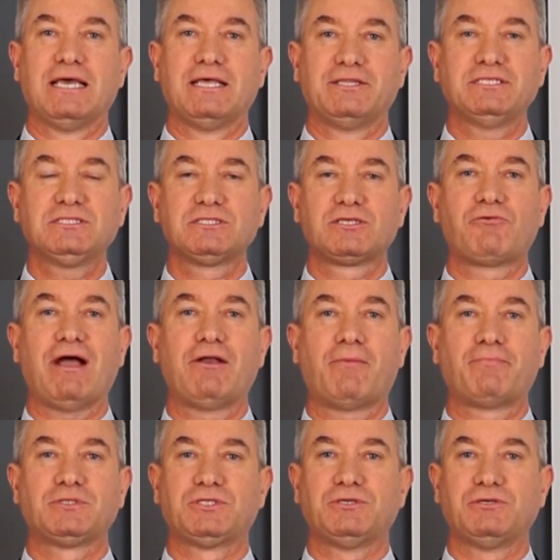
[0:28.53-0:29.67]
this is a great
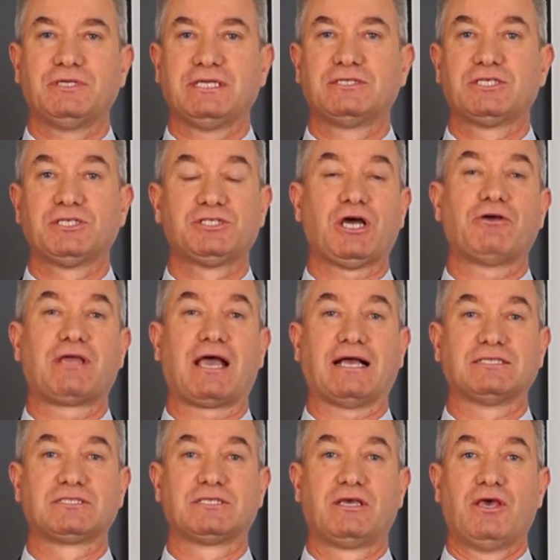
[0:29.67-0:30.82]
opportunity to
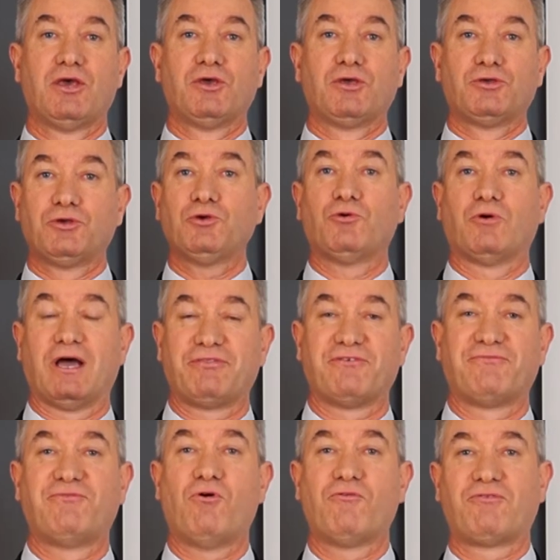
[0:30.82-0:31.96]
showcase you at the
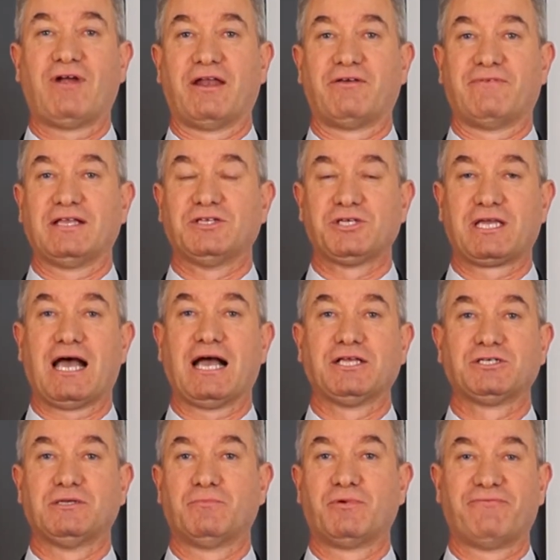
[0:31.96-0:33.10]
forefront of
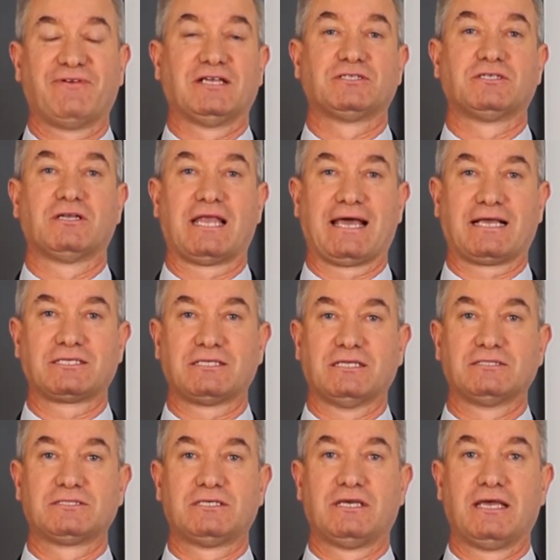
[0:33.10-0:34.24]
education professional
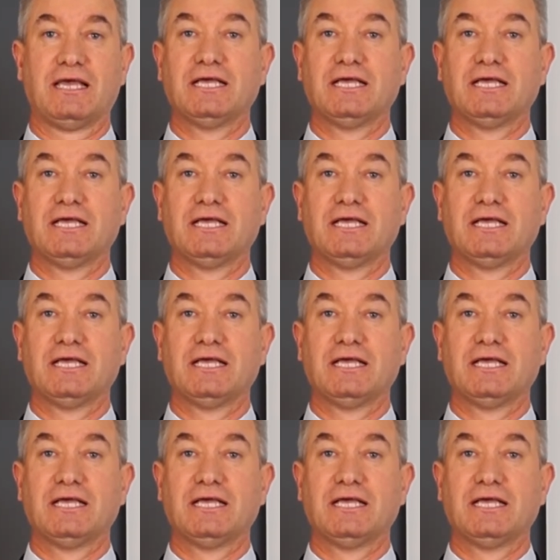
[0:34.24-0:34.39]
excellence.